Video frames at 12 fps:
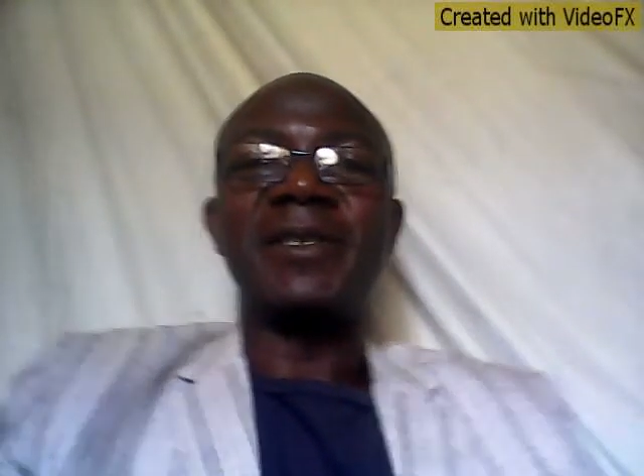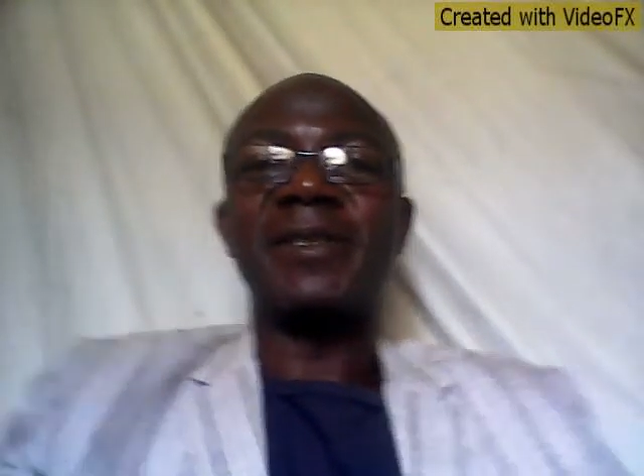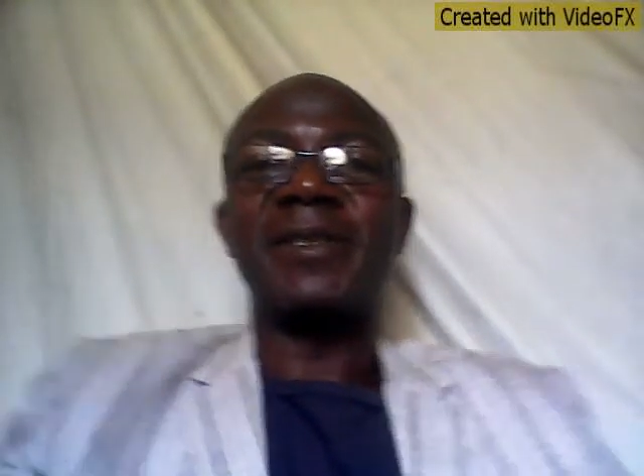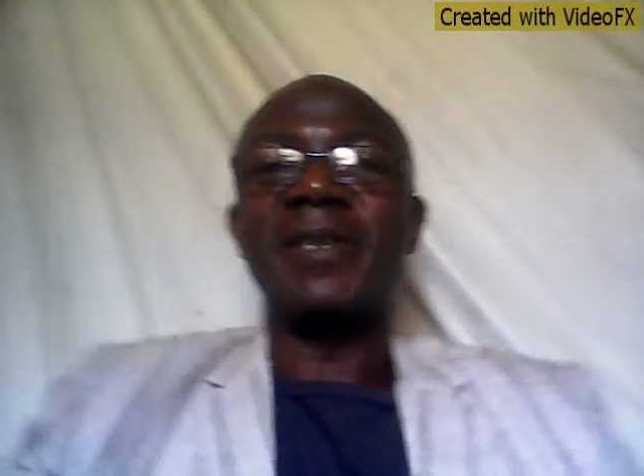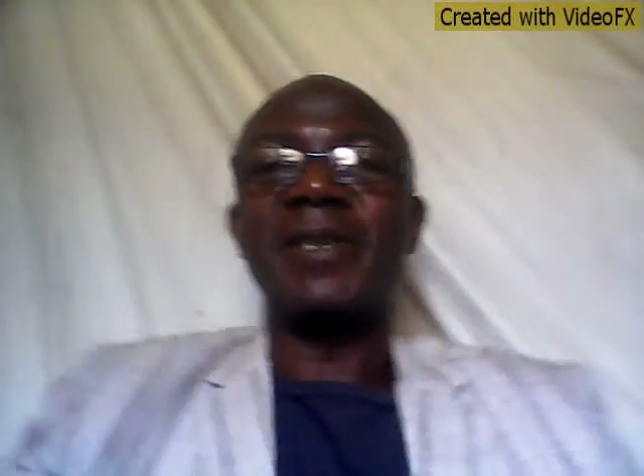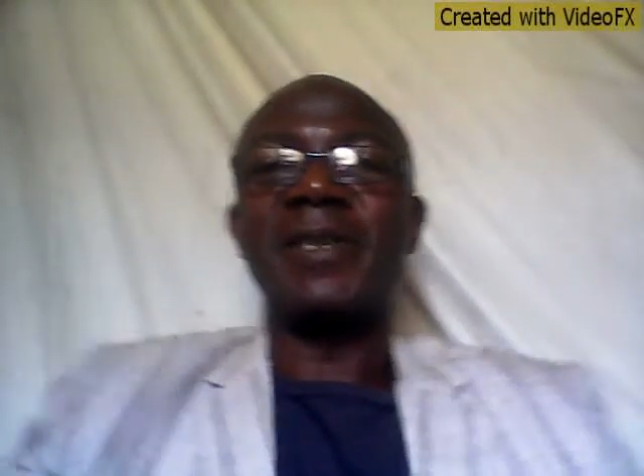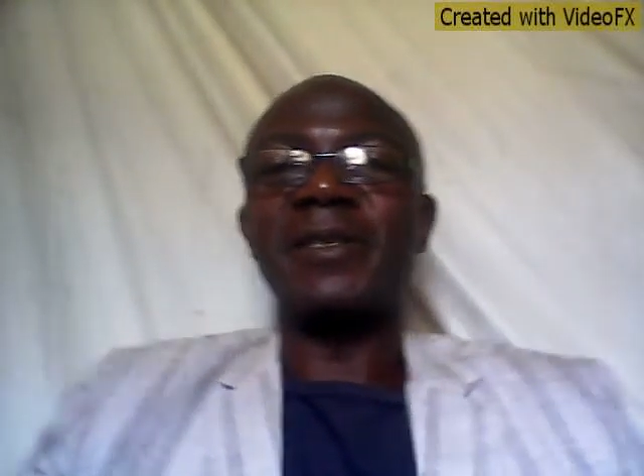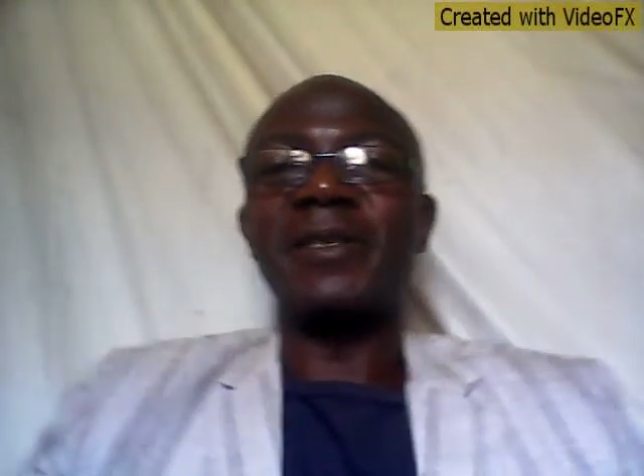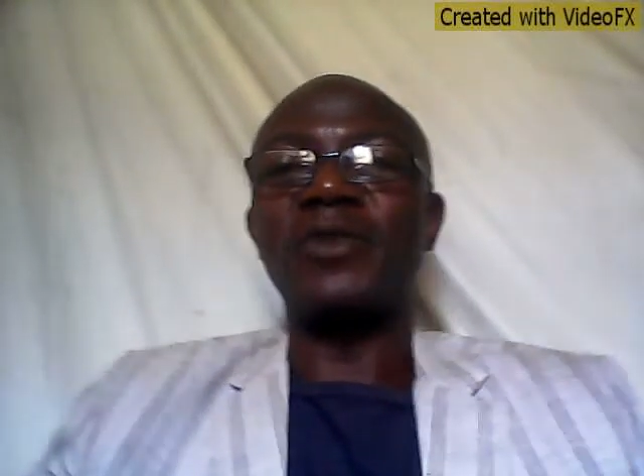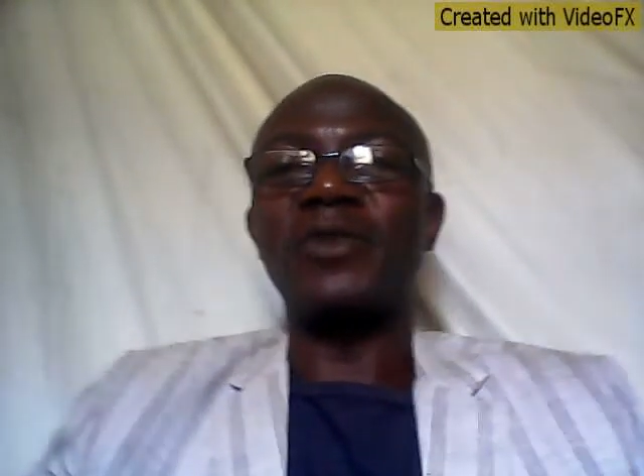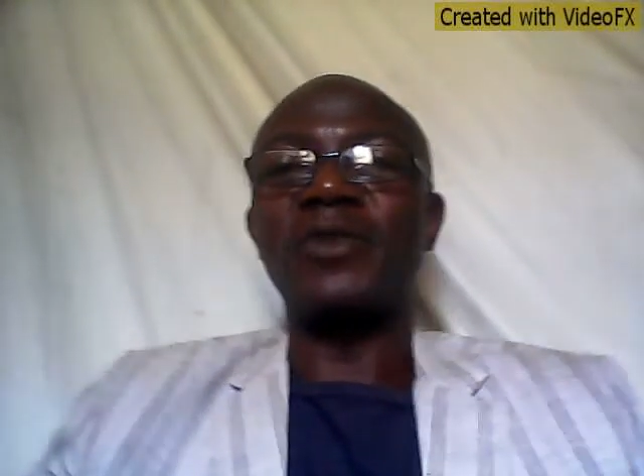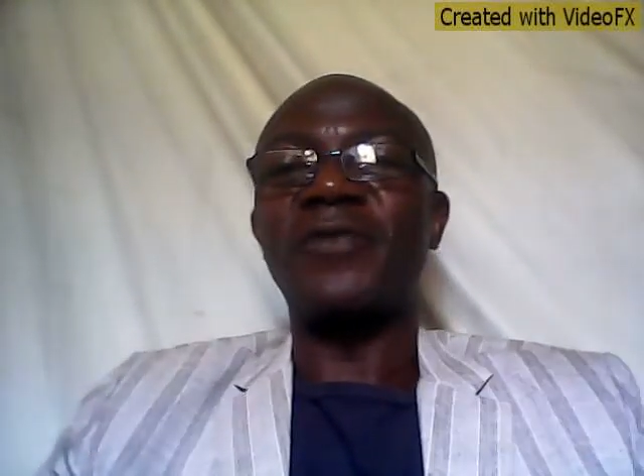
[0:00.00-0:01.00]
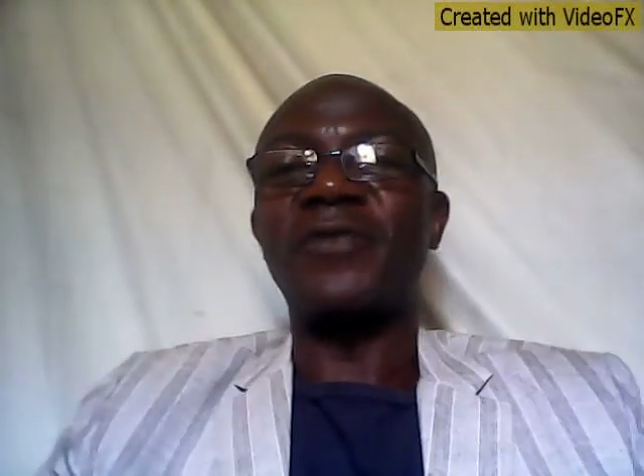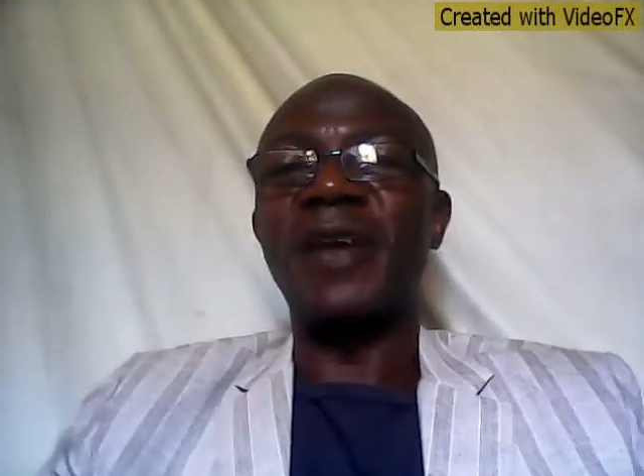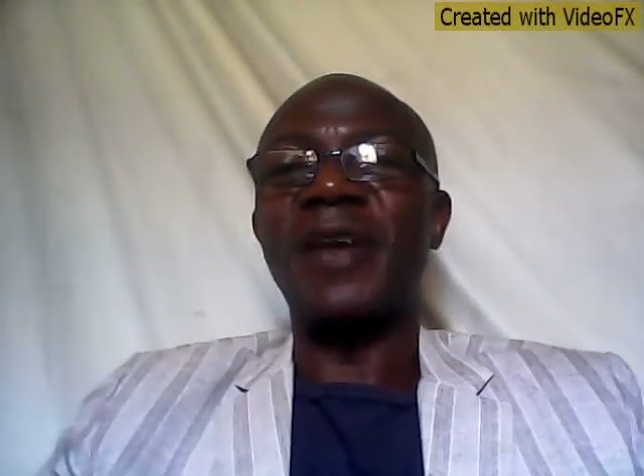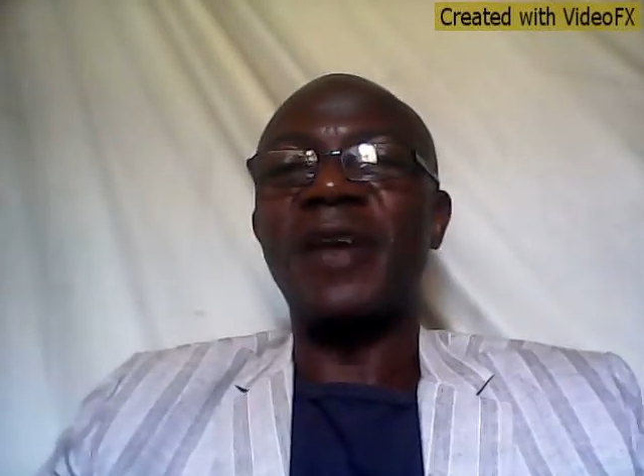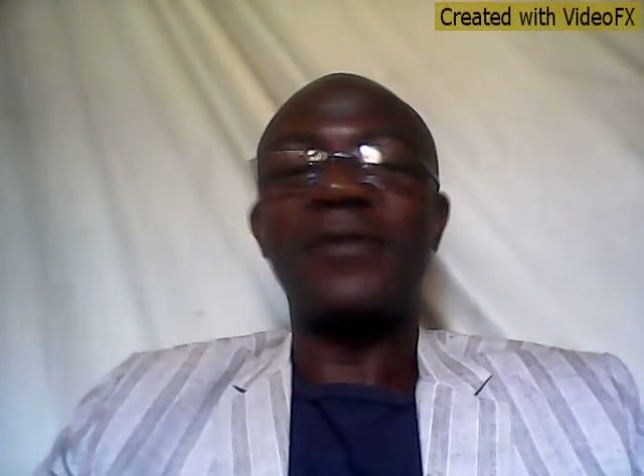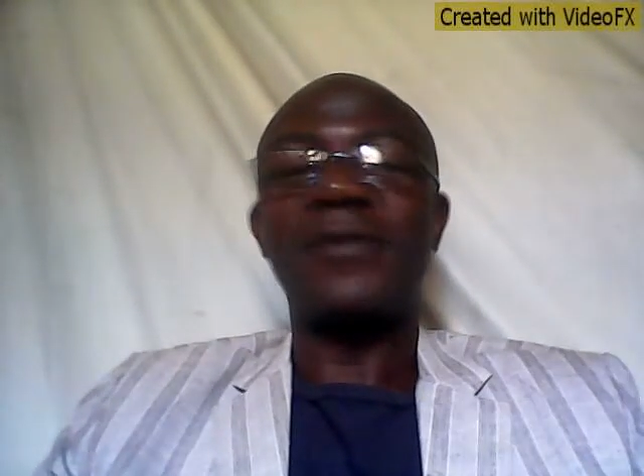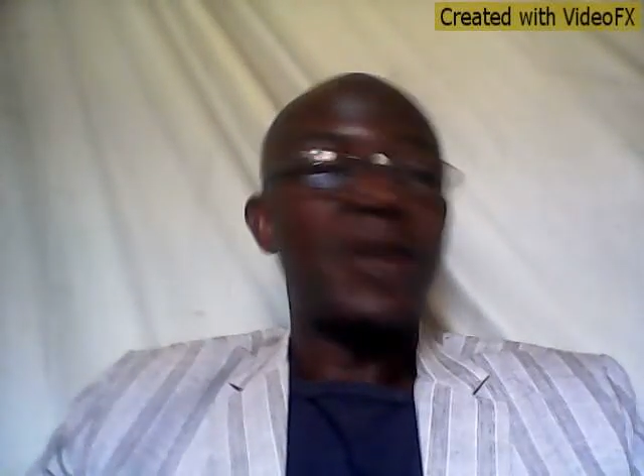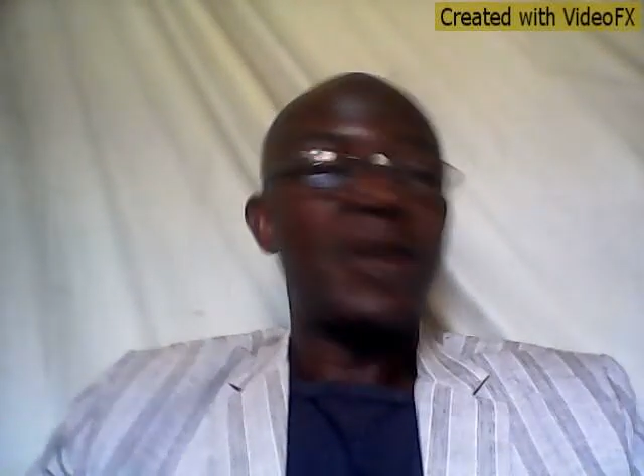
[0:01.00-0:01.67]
This is lesson 25